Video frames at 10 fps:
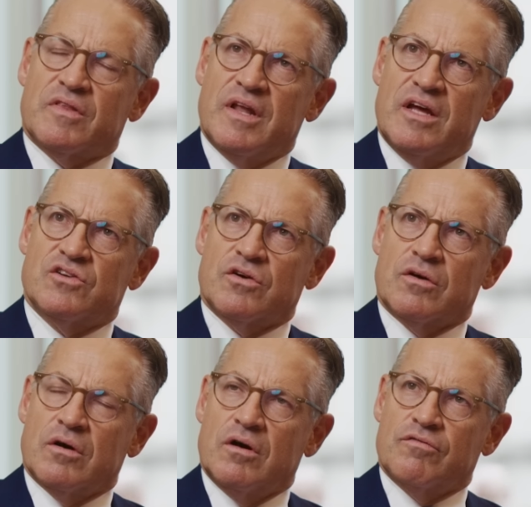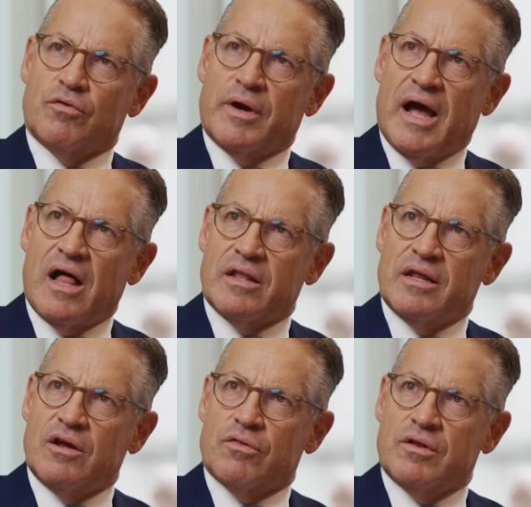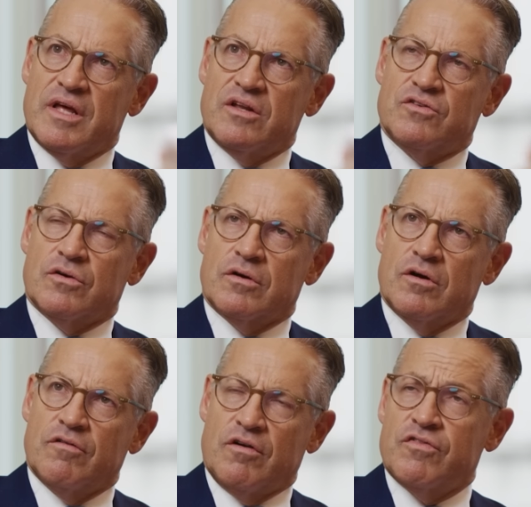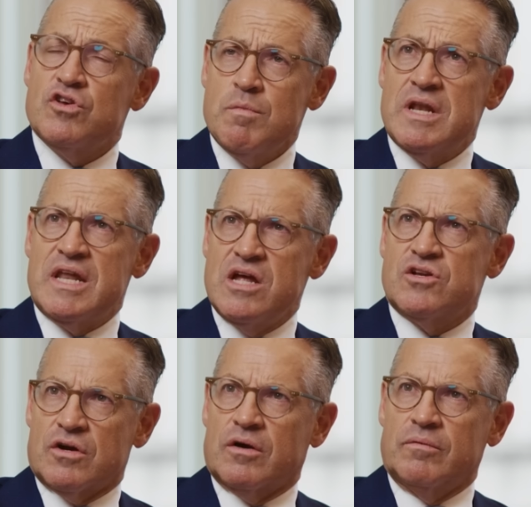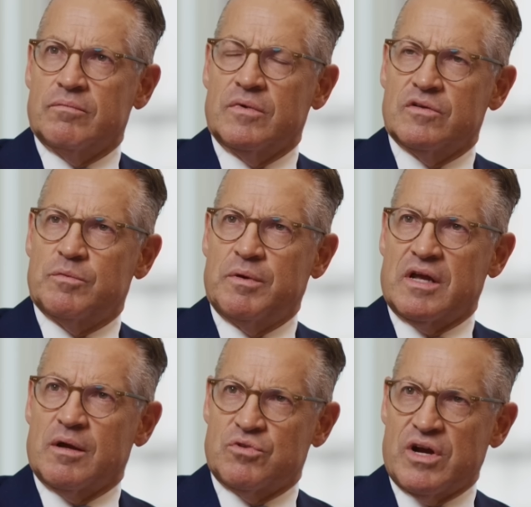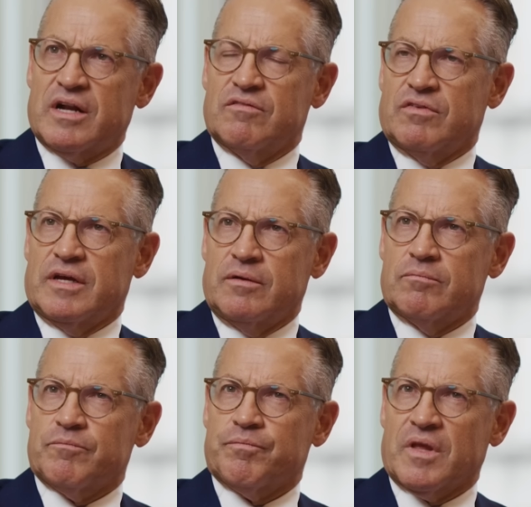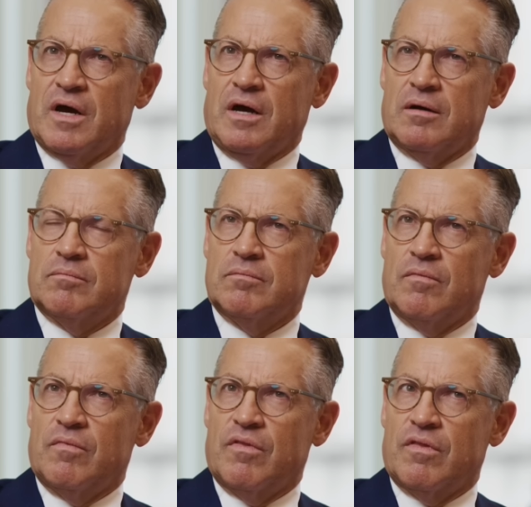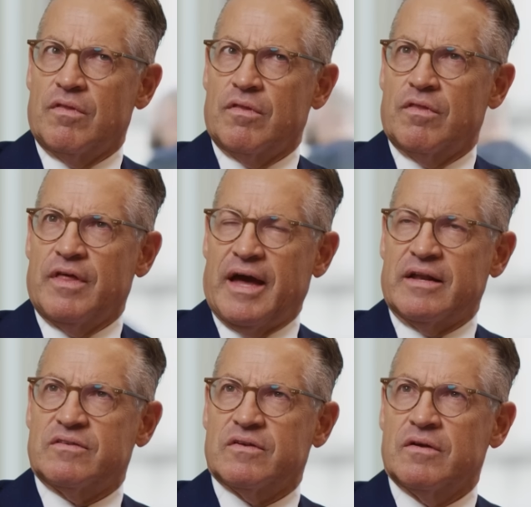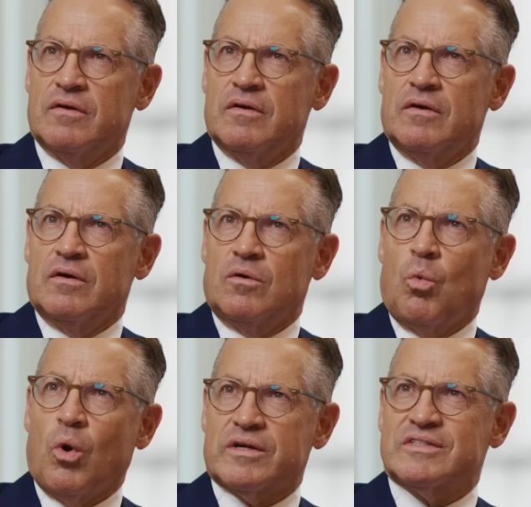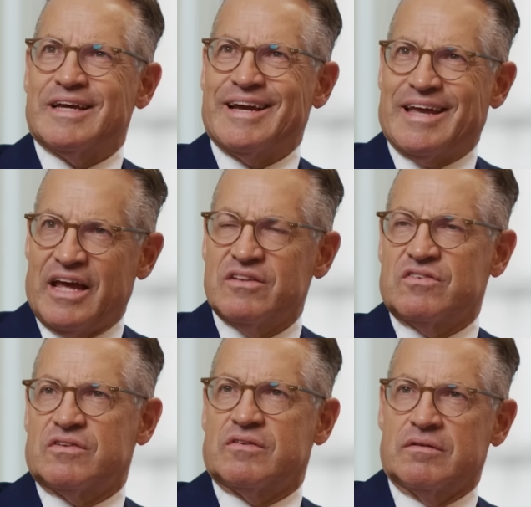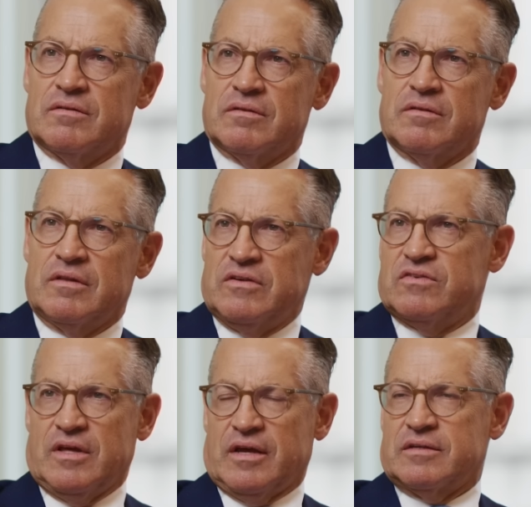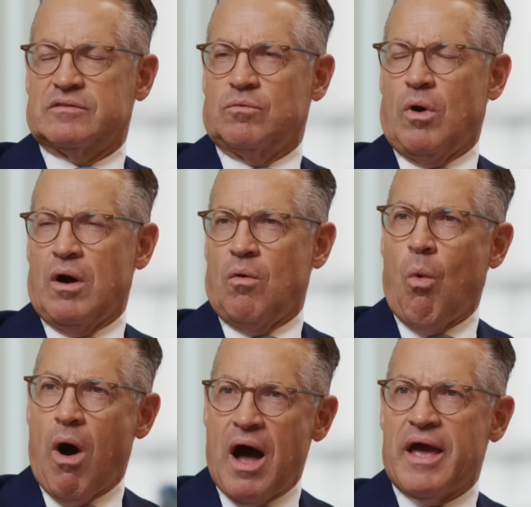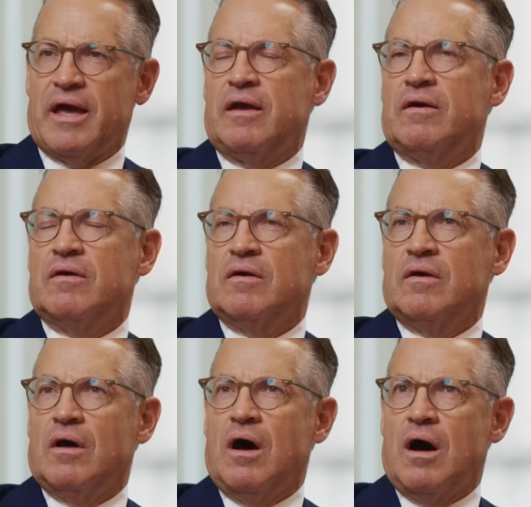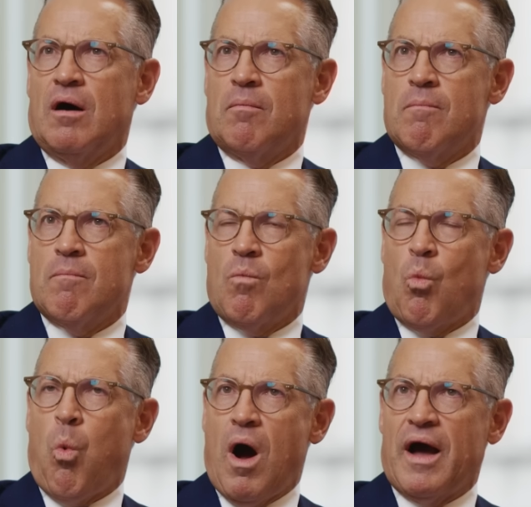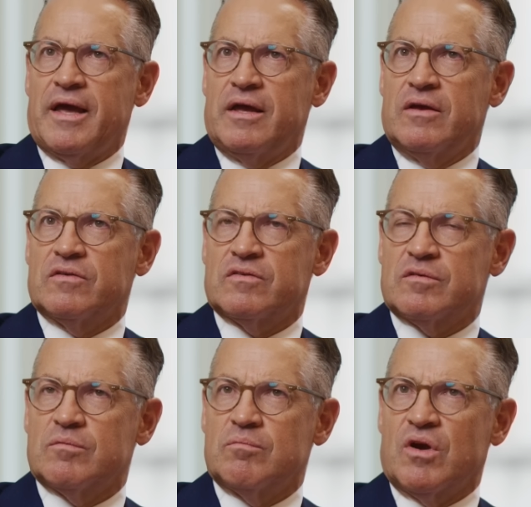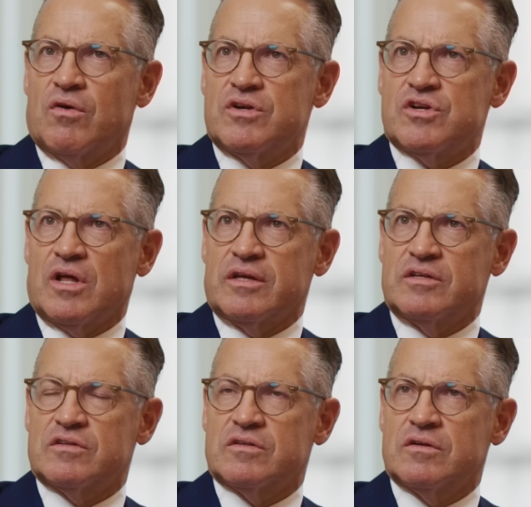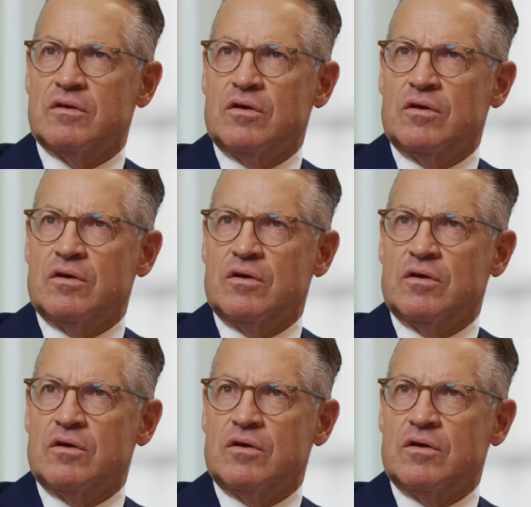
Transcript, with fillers: the nature of reality or the nature of, of human nature speaking objectively um, that works against these things why why, um, why is Mary Shelley's